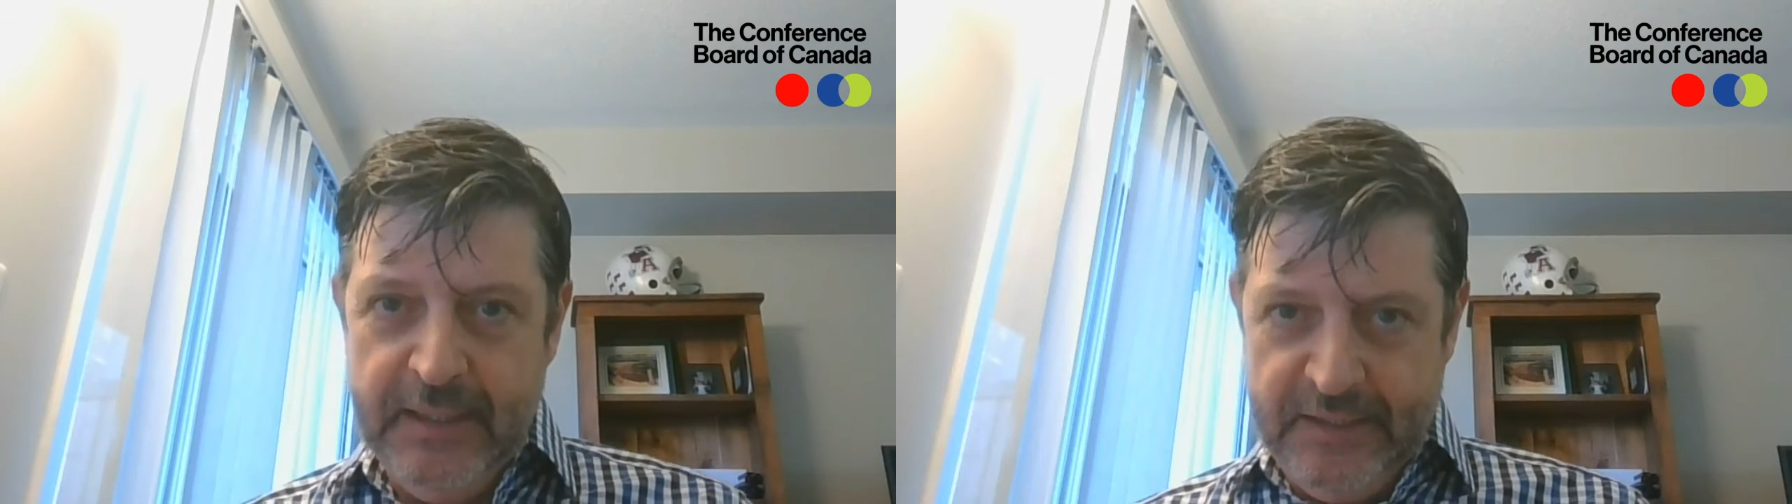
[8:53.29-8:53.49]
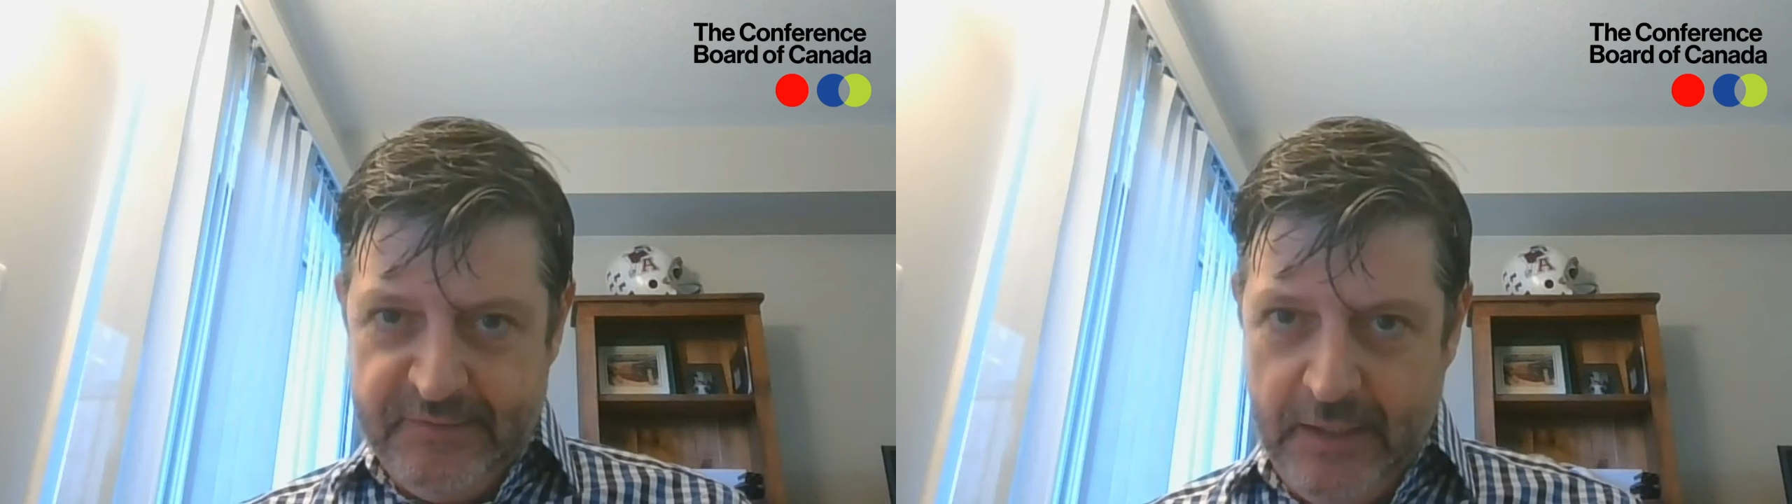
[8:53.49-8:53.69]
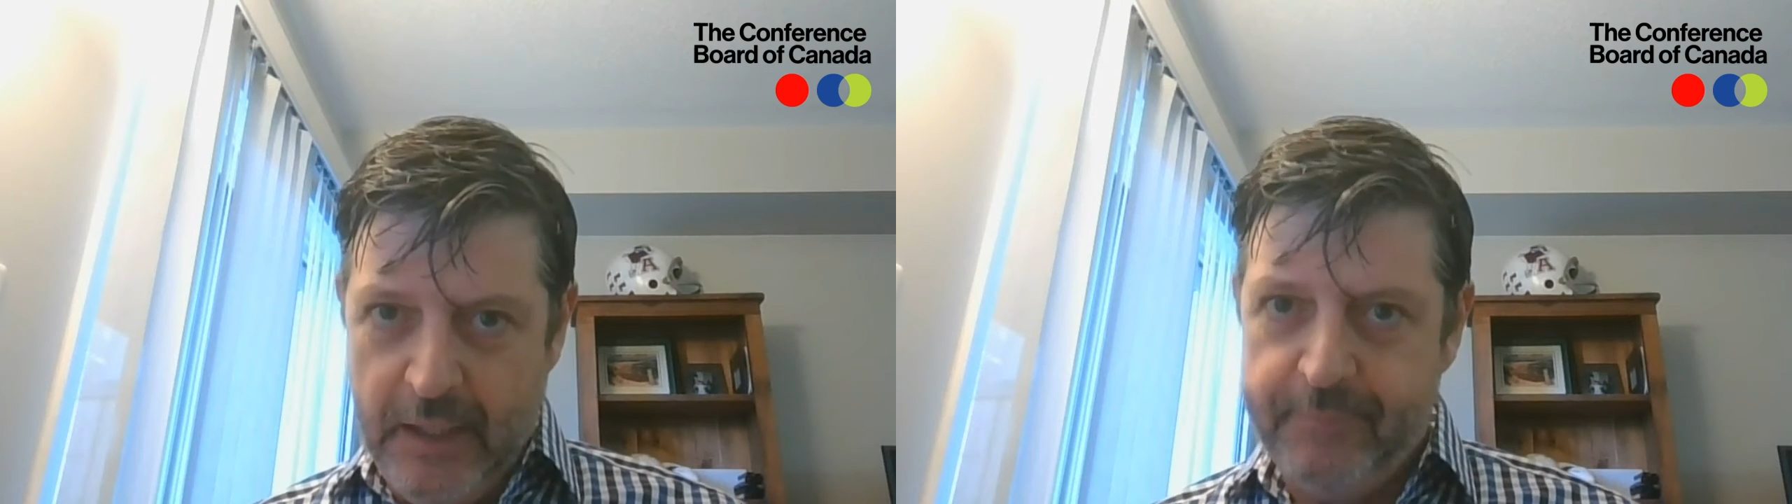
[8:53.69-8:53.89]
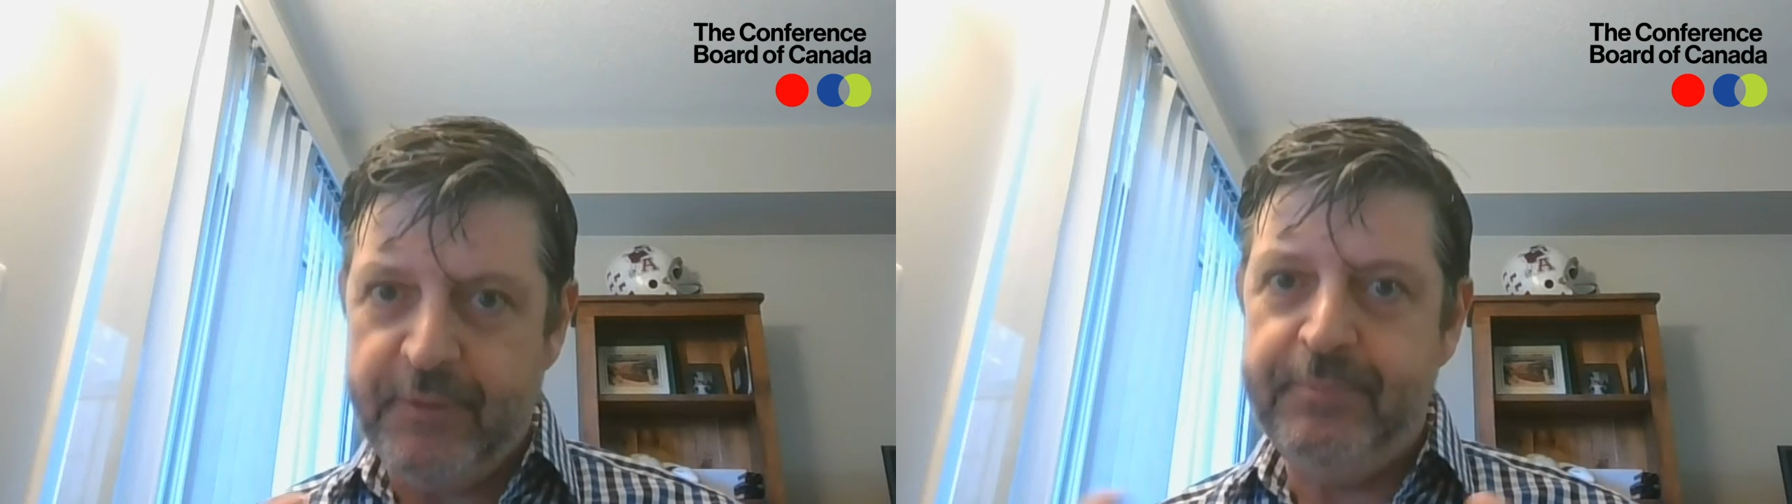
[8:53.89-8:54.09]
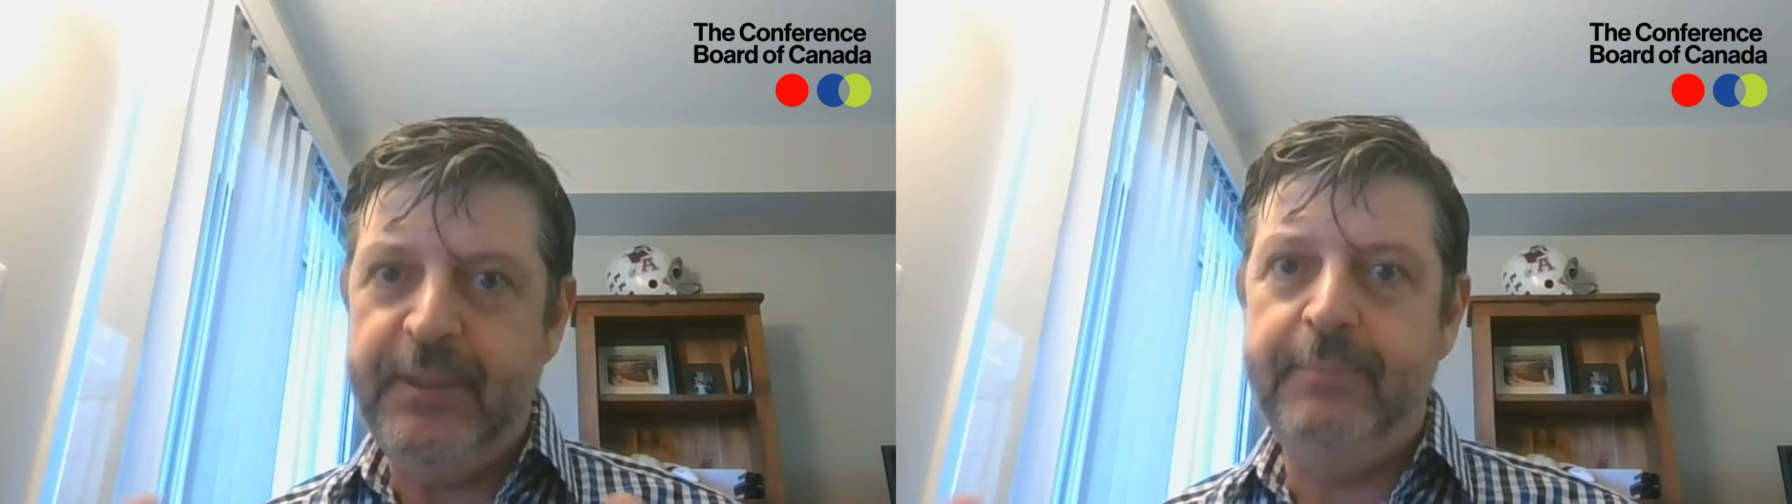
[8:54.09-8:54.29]
let's help
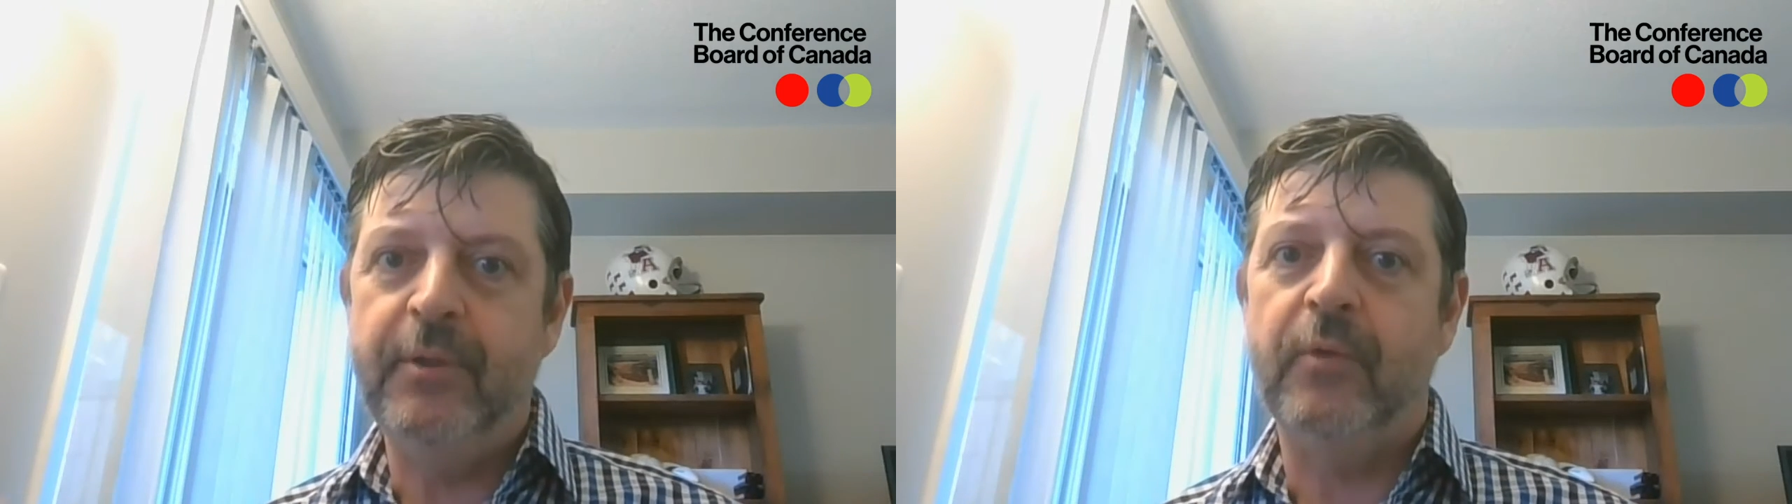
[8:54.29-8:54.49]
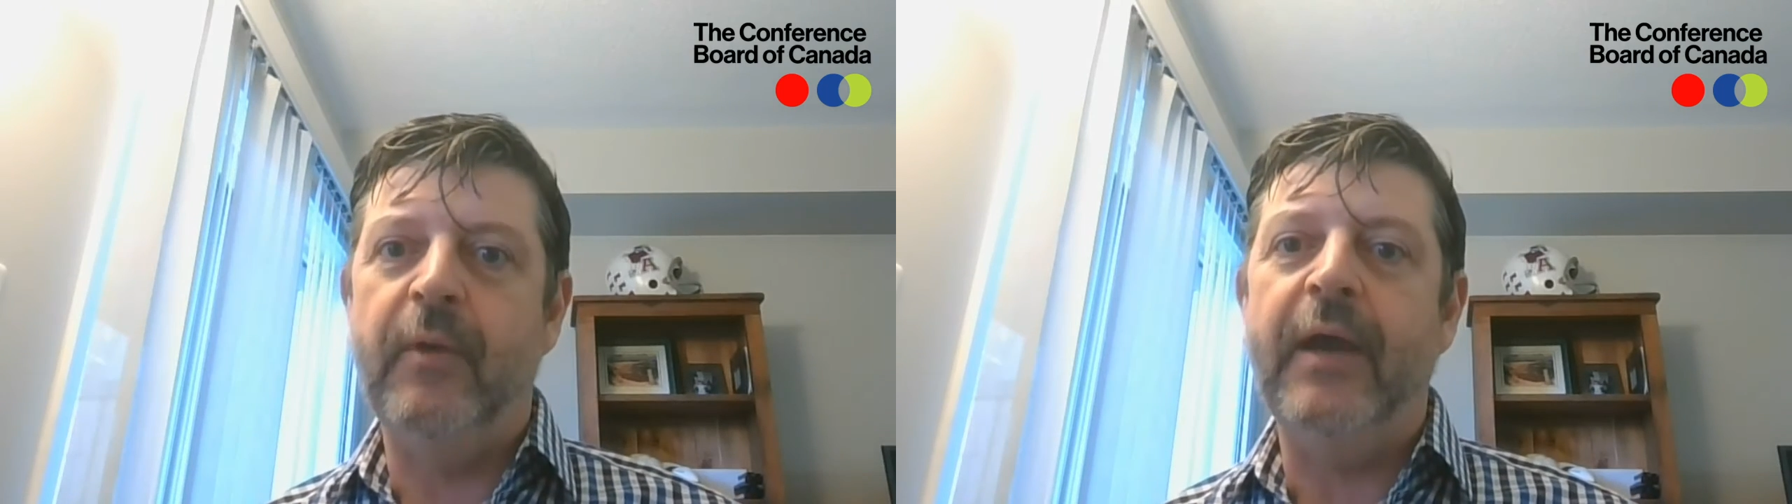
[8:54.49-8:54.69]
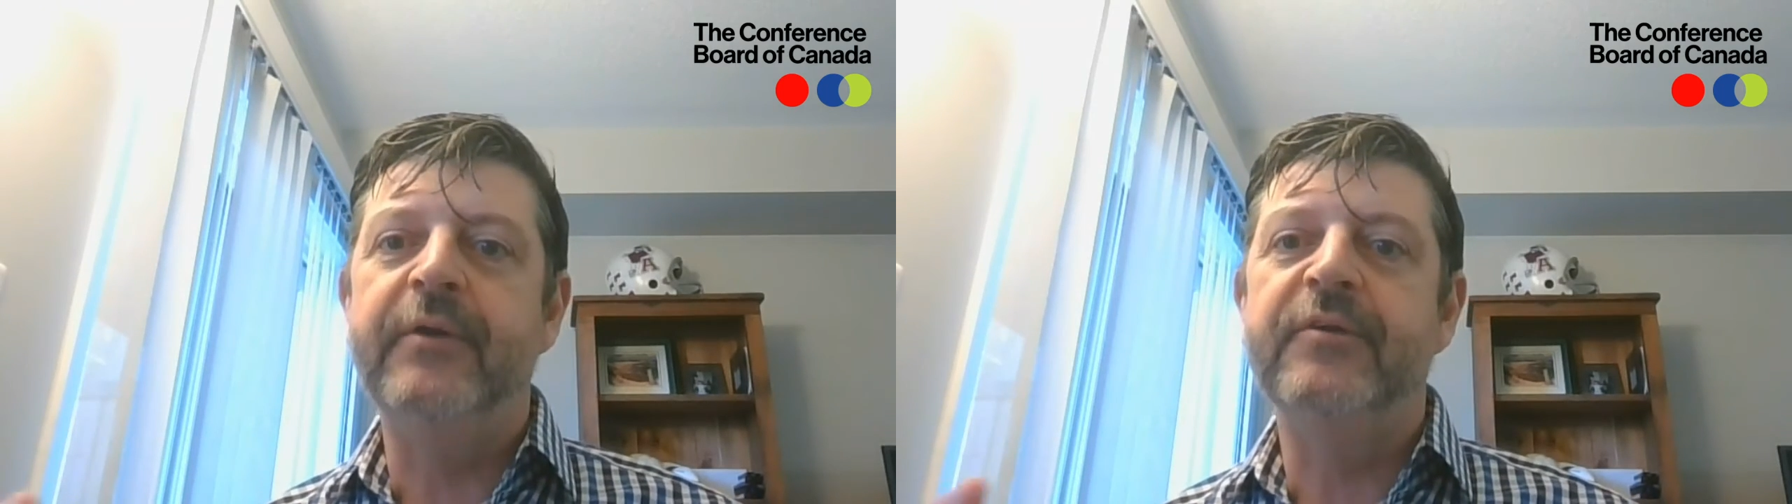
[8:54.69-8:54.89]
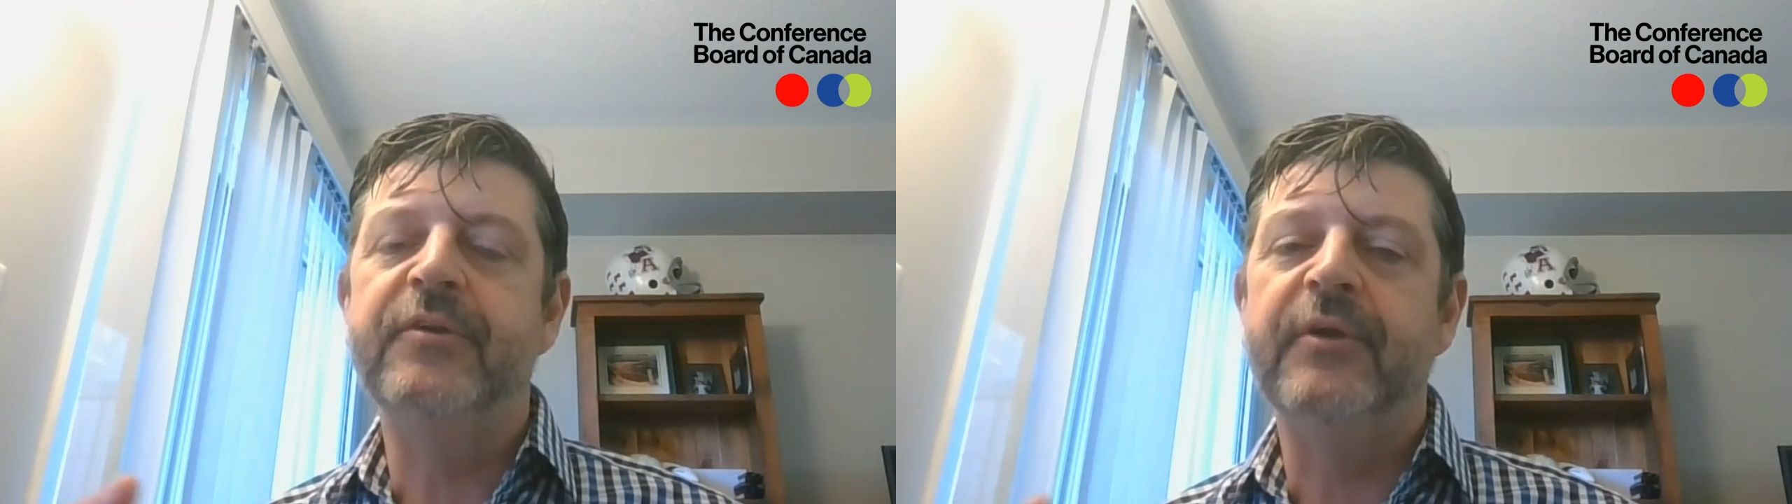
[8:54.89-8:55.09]
the people around us that